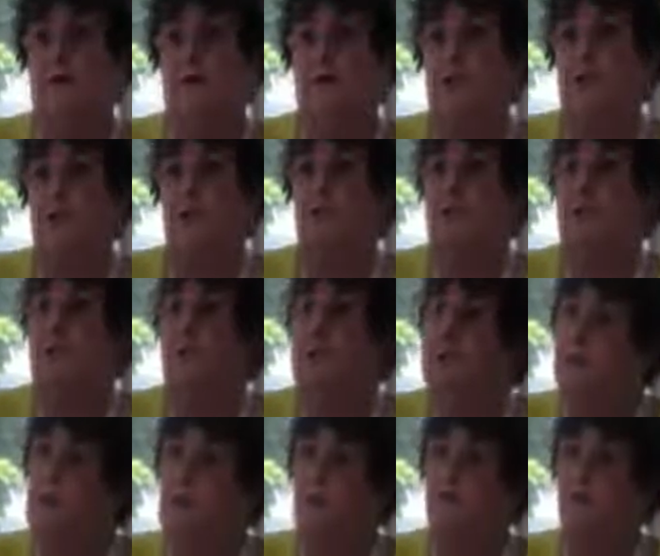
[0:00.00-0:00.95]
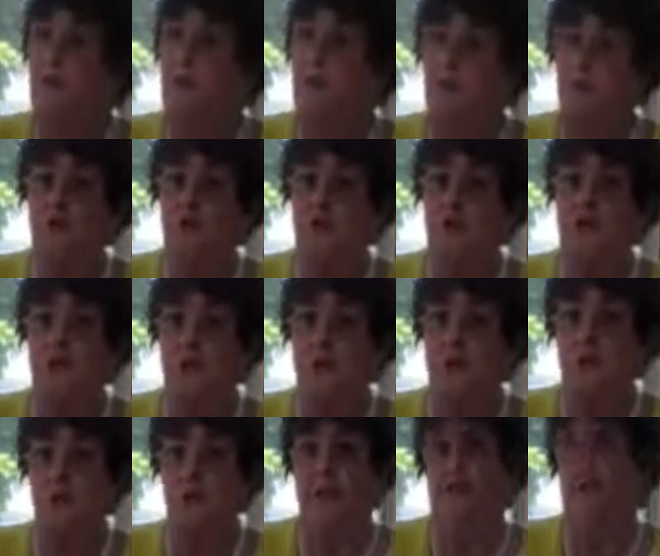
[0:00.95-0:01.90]
just real
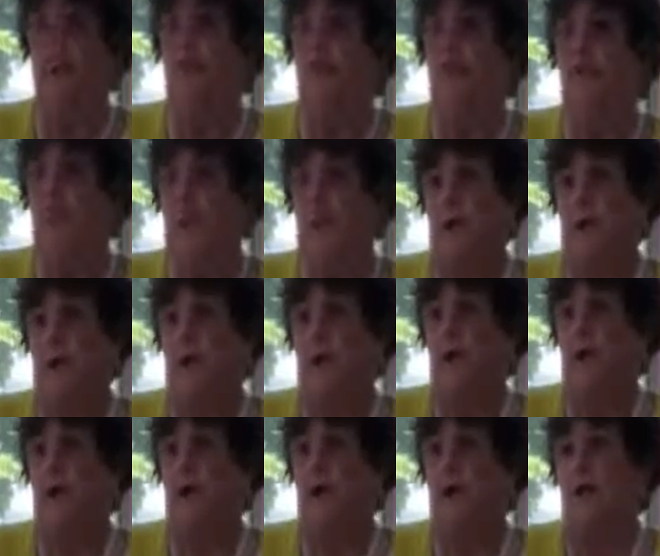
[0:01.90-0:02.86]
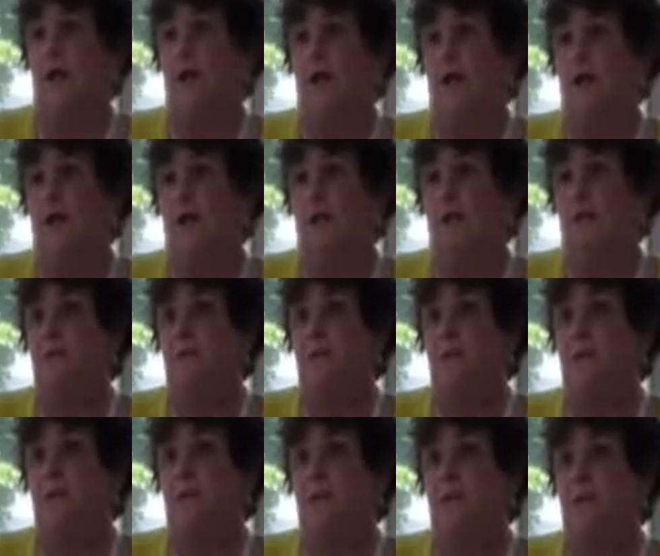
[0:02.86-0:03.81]
tragic things going on in the
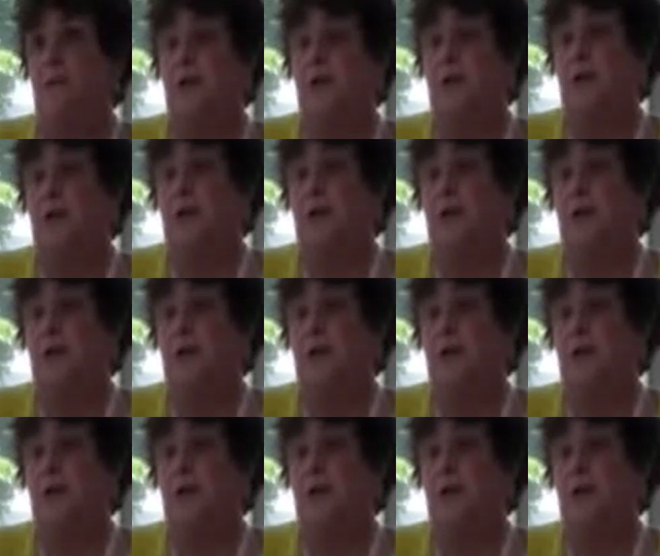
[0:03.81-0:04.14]
world.